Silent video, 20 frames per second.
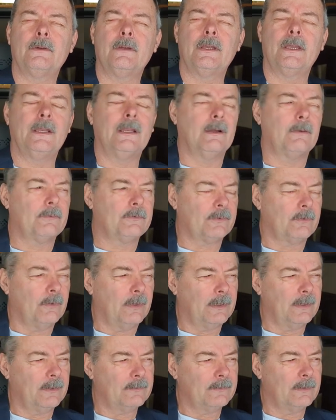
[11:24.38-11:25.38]
eight hours ago,
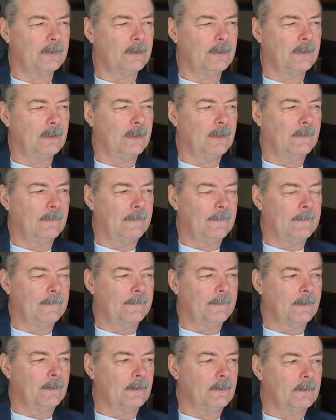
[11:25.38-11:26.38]
I guess.
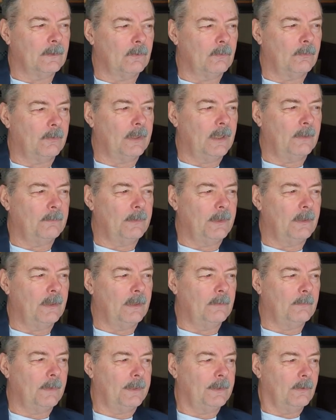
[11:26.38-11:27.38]
The Lord had me
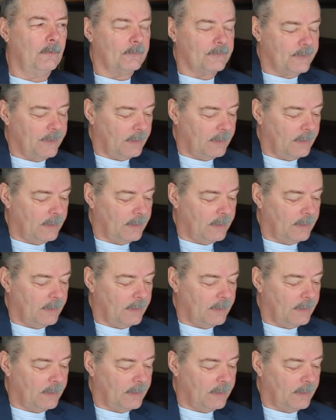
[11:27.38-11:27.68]
in my notes,